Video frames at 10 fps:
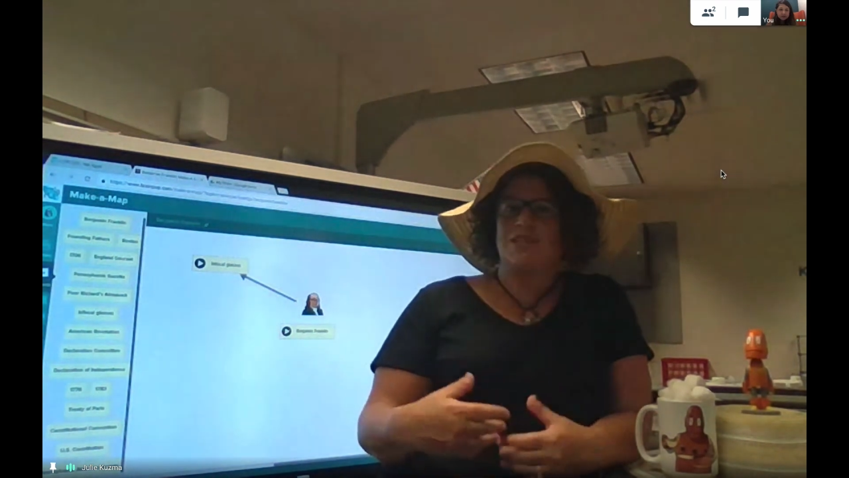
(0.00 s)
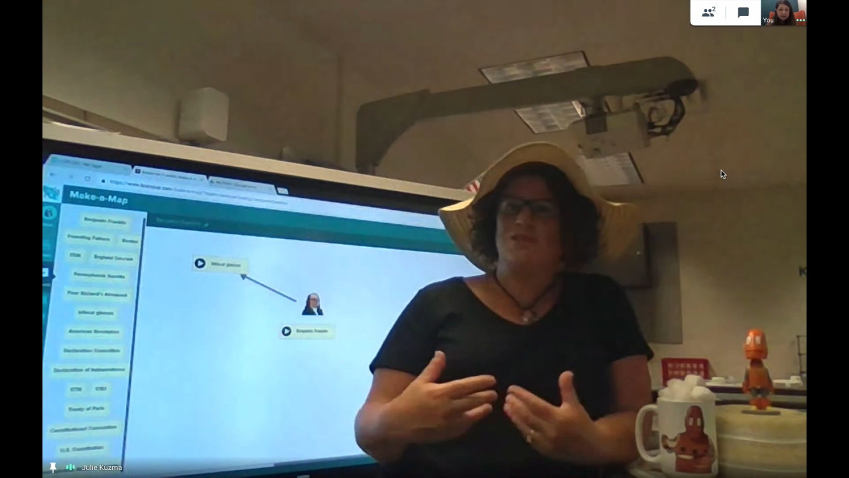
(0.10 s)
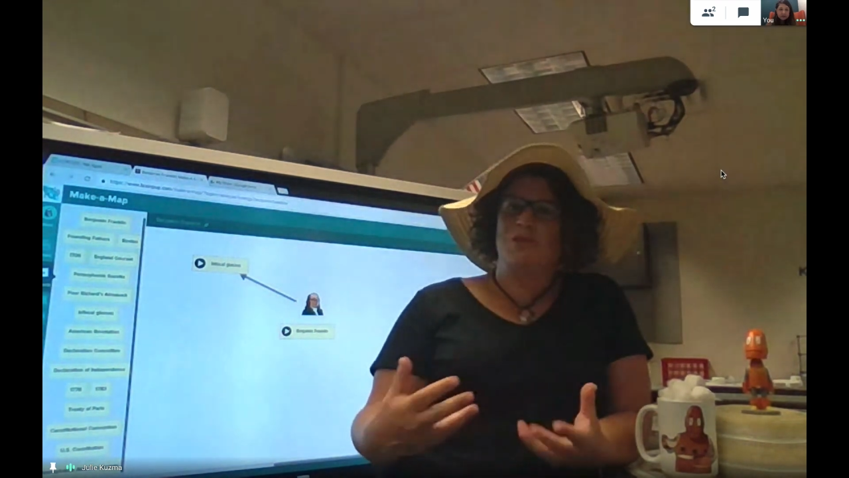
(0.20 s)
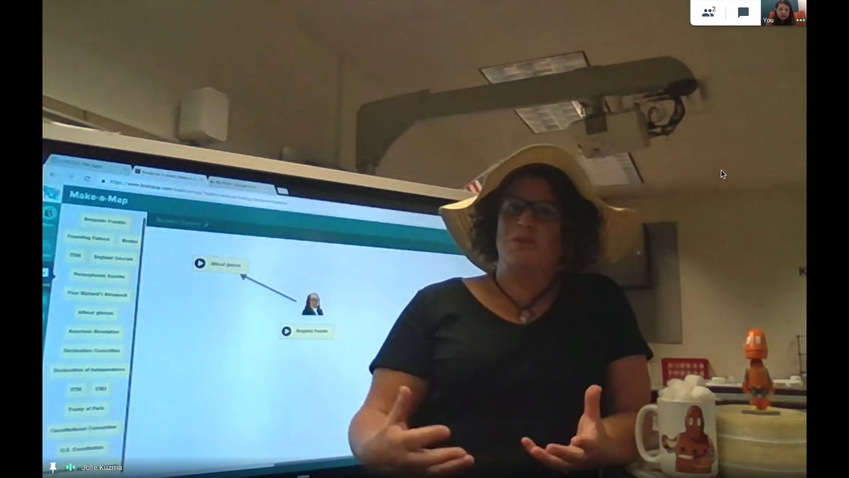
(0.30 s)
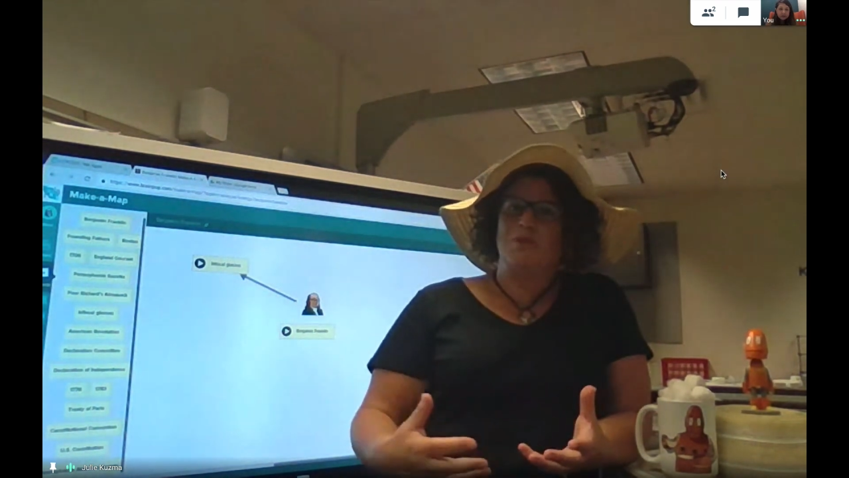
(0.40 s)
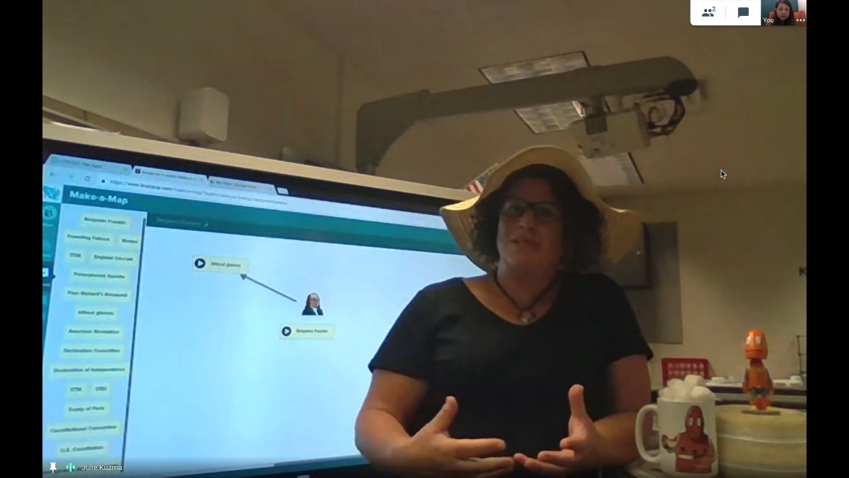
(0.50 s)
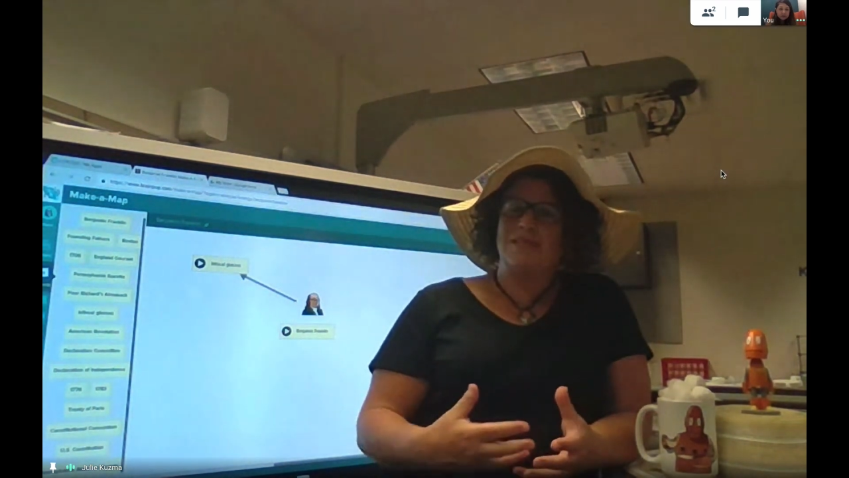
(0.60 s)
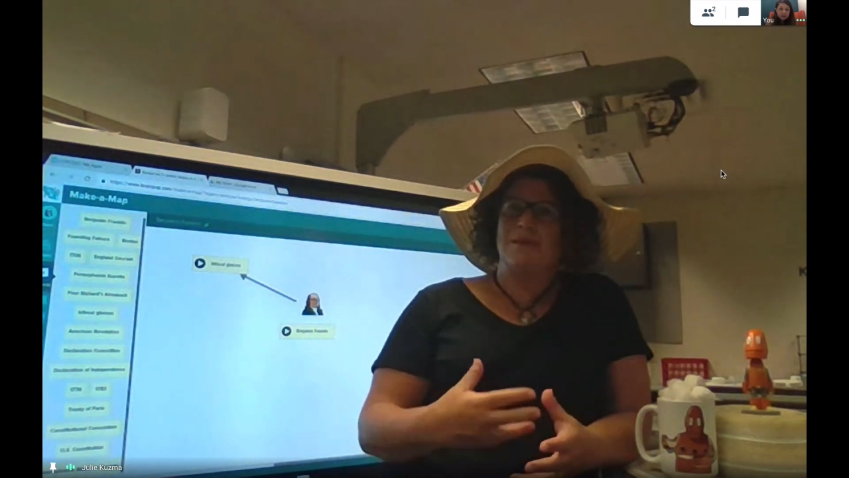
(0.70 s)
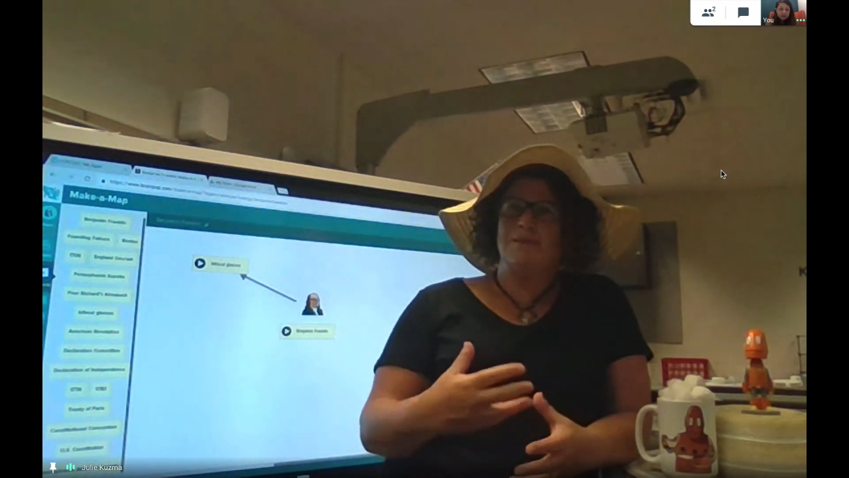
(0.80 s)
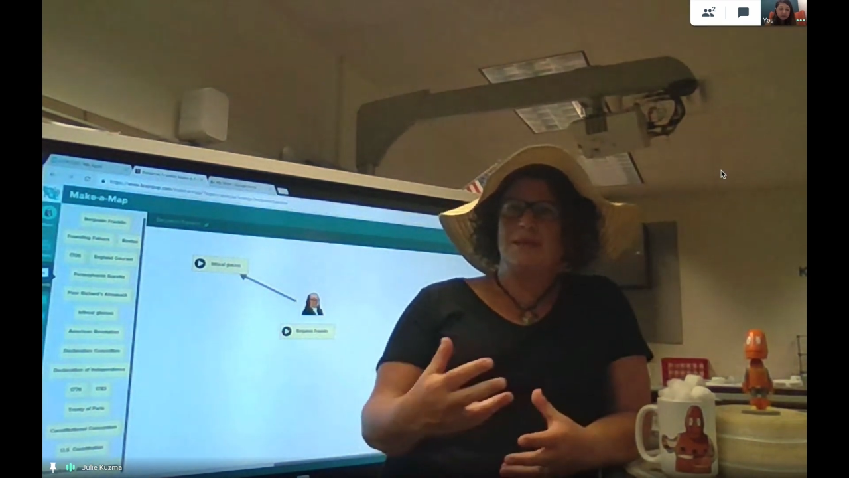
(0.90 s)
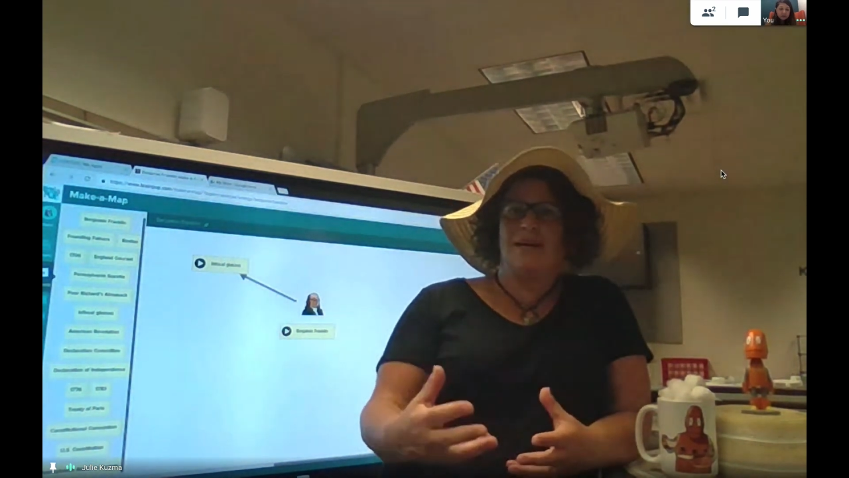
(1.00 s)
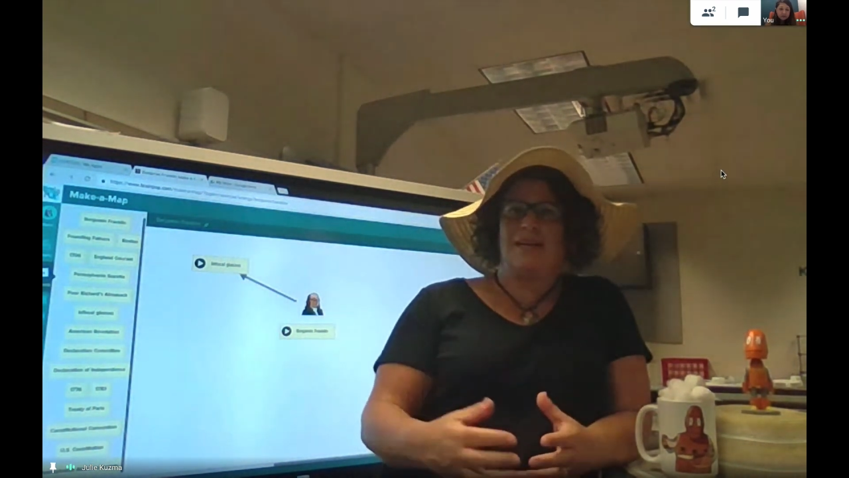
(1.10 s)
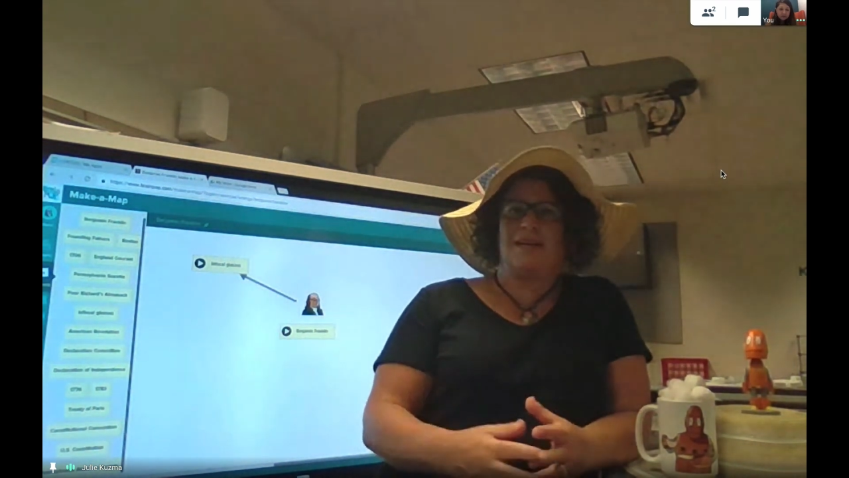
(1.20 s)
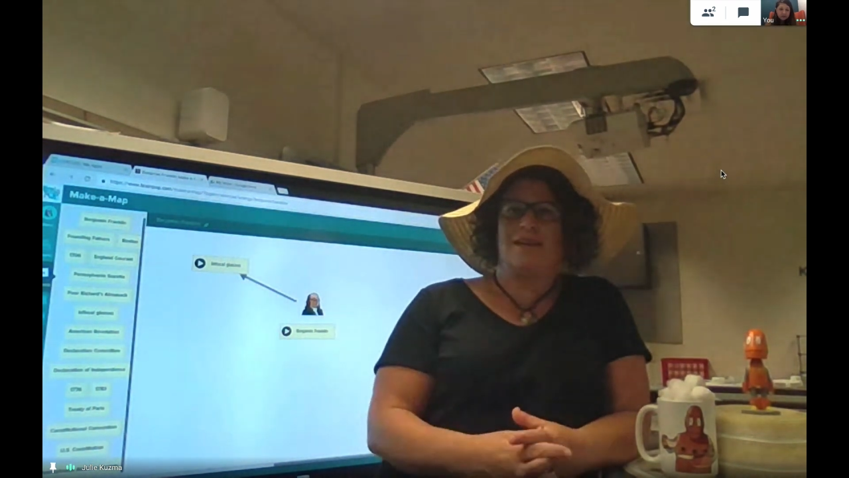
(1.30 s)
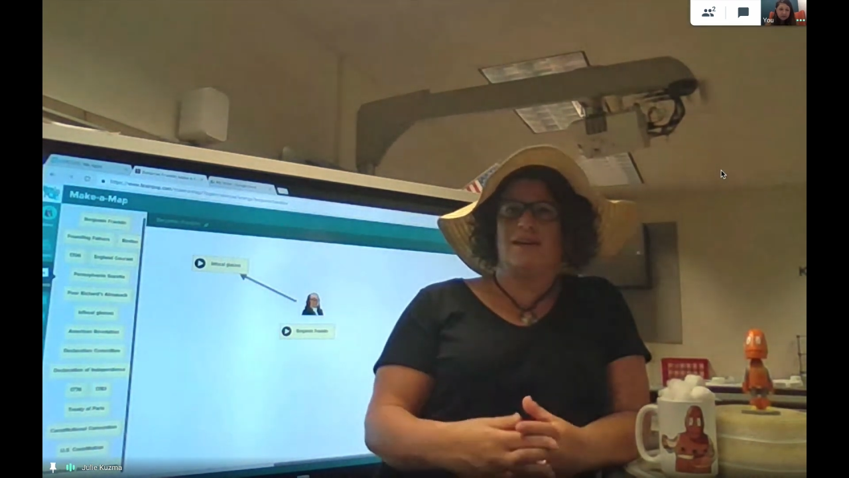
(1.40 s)
is always some
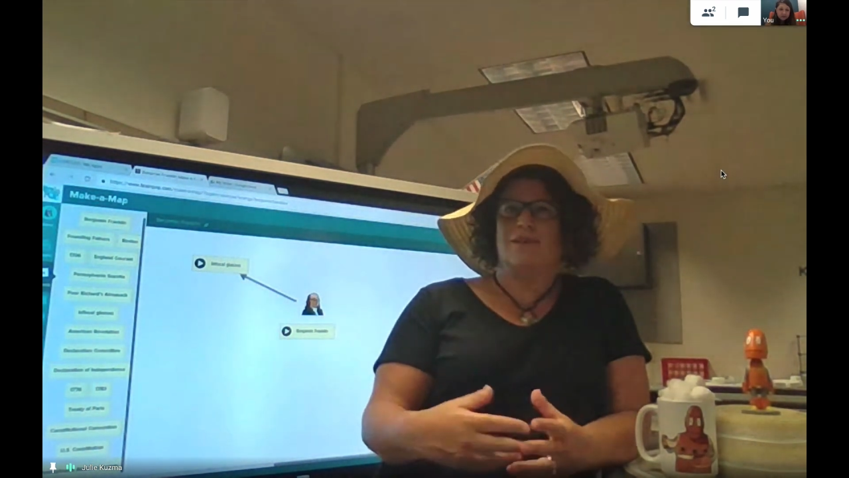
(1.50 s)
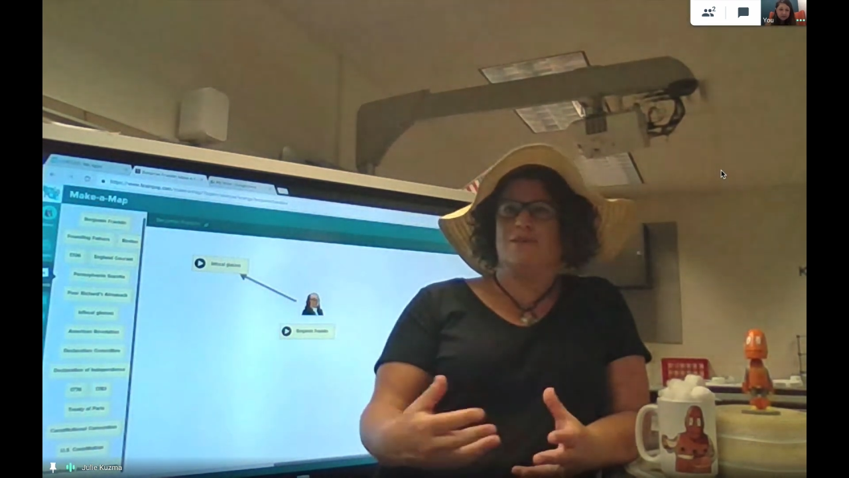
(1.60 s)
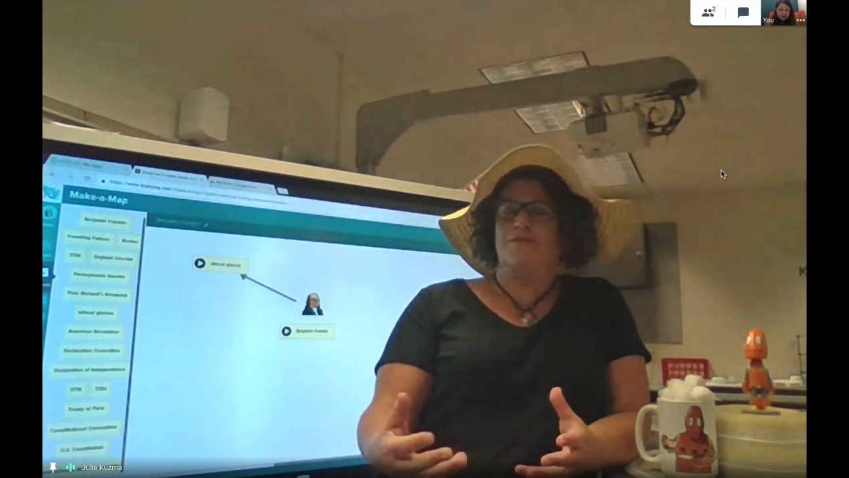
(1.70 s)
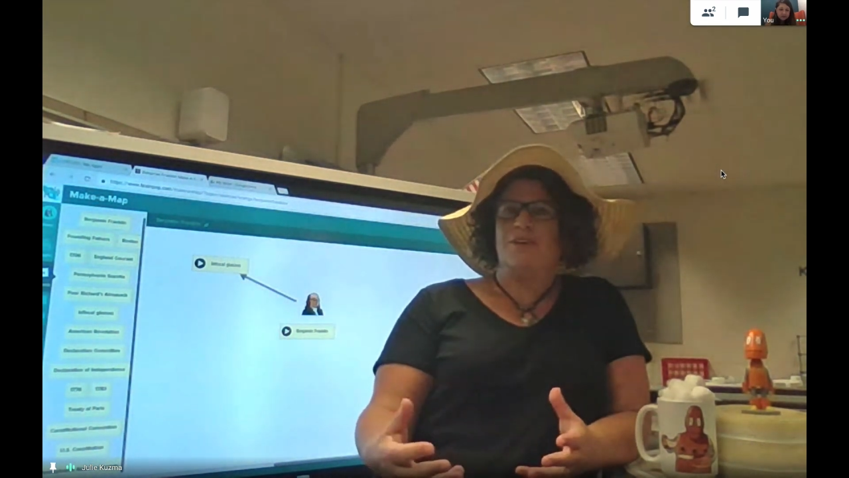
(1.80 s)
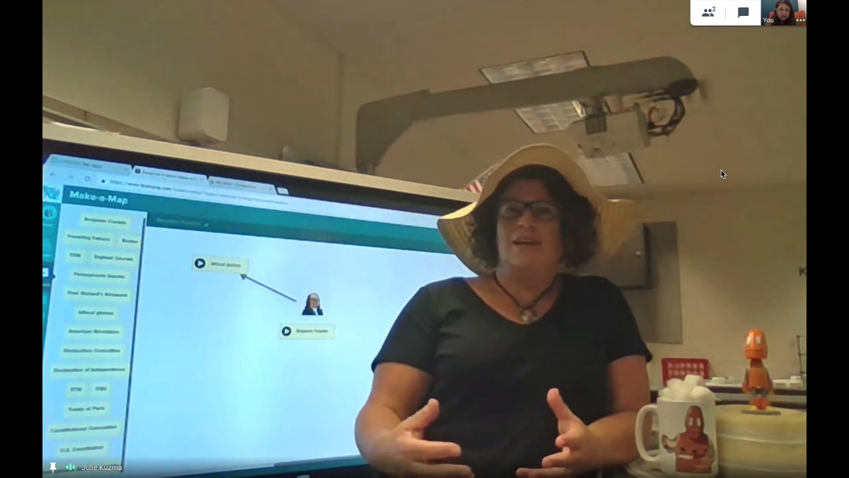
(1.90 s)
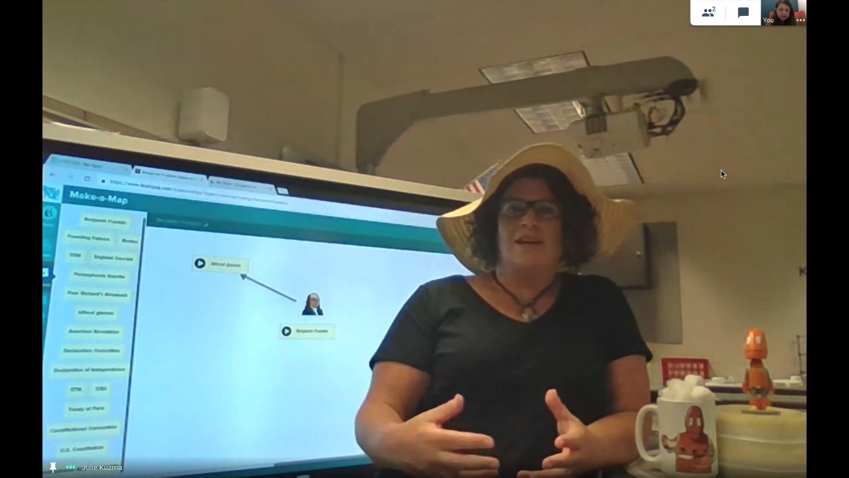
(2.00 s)
kind of